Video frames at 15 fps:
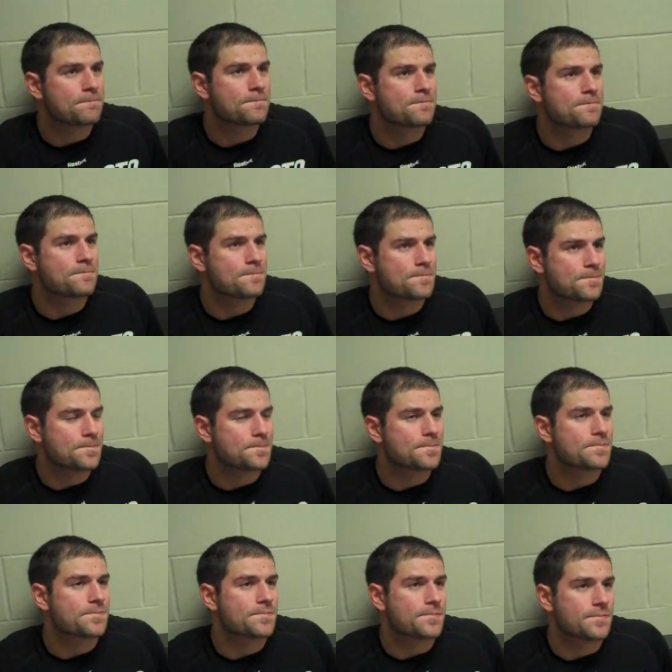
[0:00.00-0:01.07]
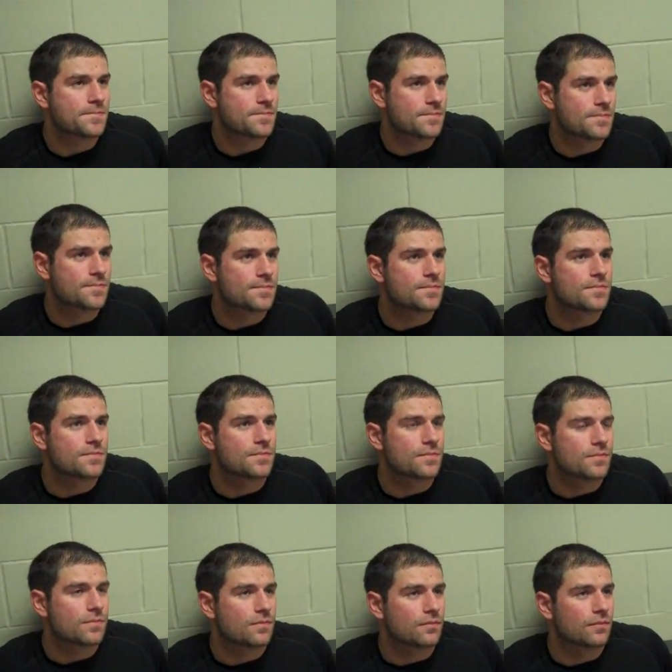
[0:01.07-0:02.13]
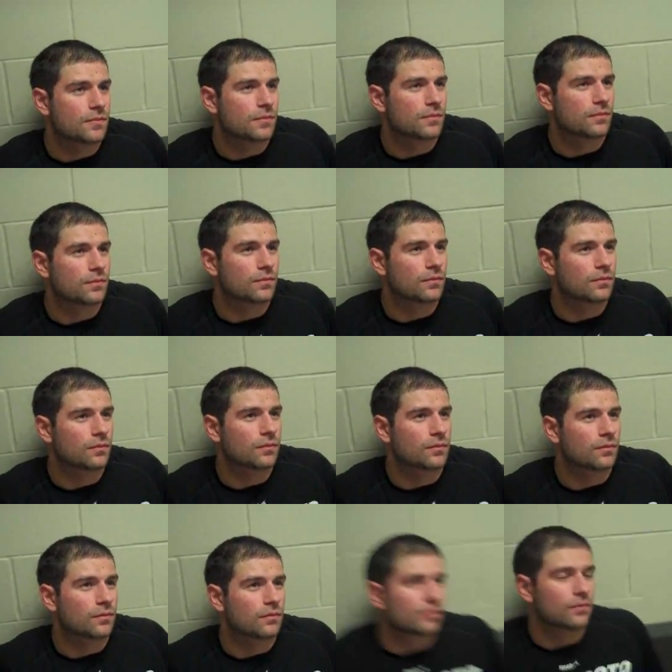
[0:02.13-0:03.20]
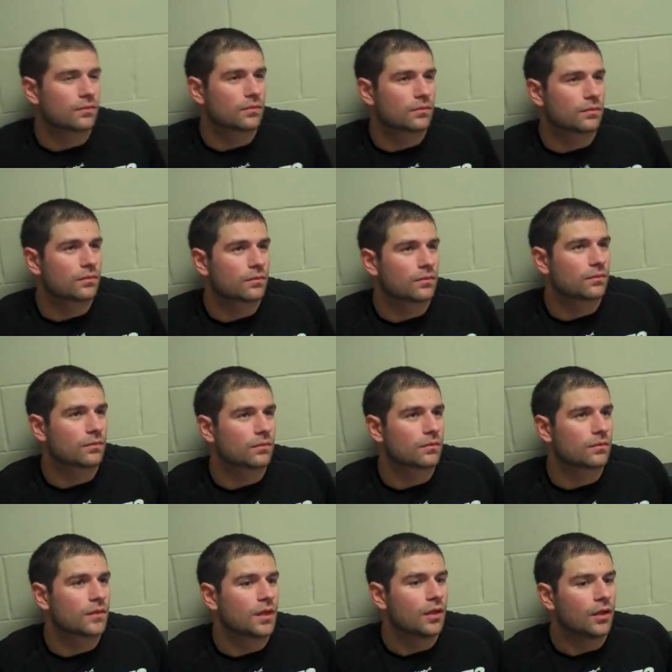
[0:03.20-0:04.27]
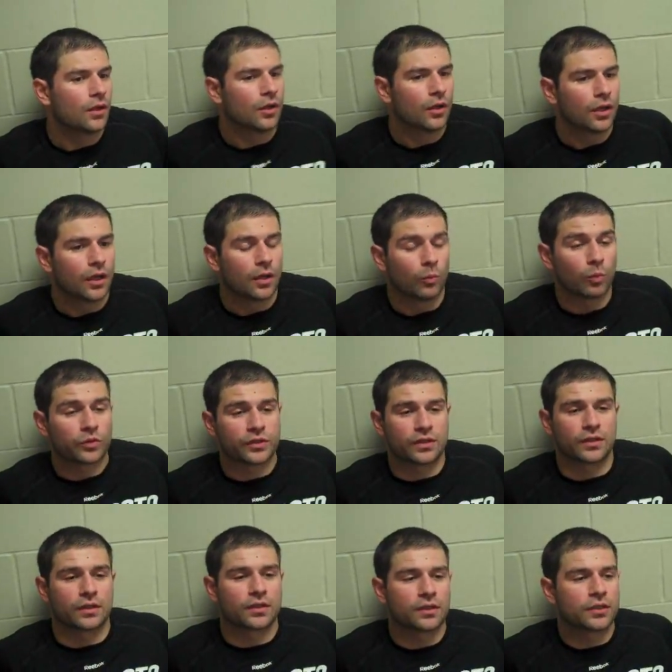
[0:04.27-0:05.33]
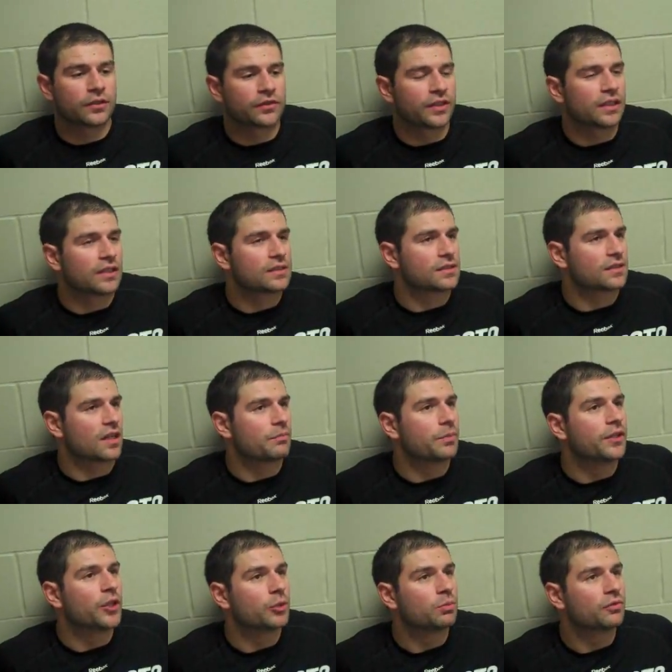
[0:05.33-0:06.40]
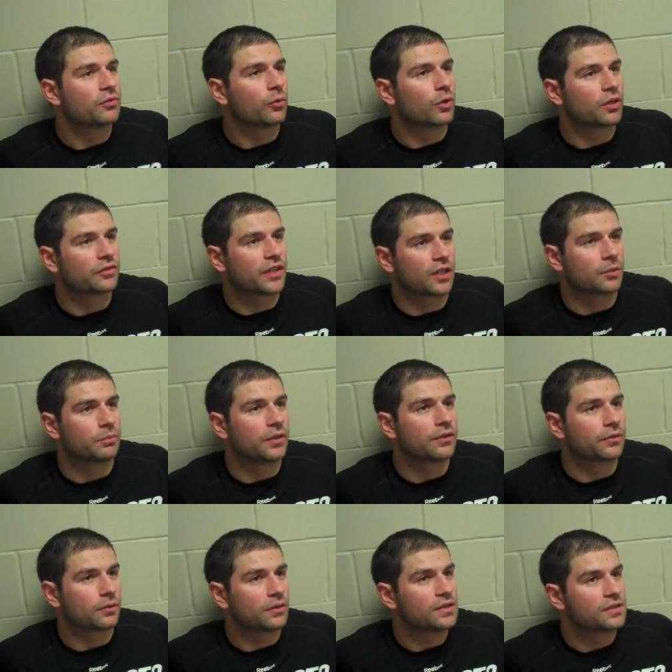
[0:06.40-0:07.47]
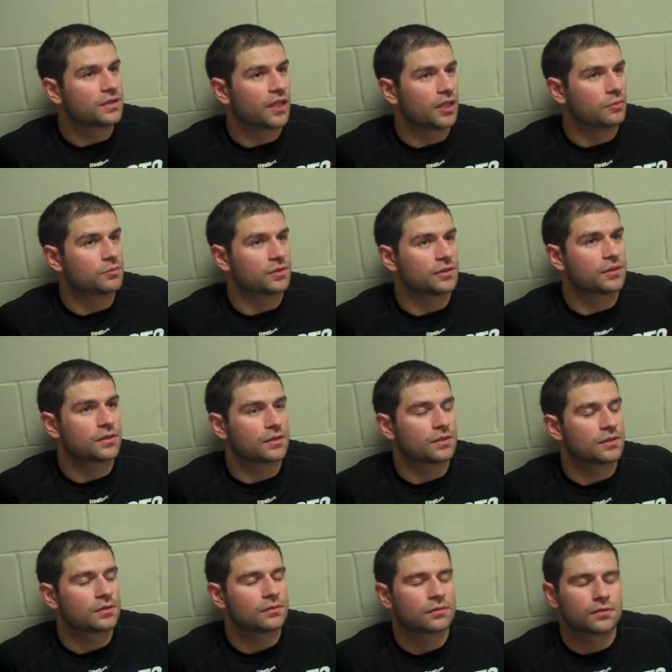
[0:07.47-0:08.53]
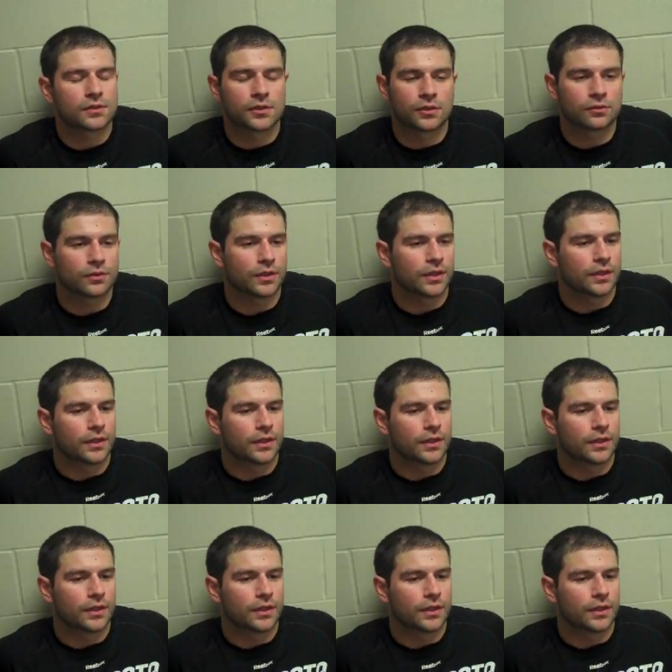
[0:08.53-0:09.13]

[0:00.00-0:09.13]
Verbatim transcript: rookies on this team, what what's the makeup like when you're the veteran? Well, the good thing is, is I've been here before. I've kind of been through these games, and, and you know,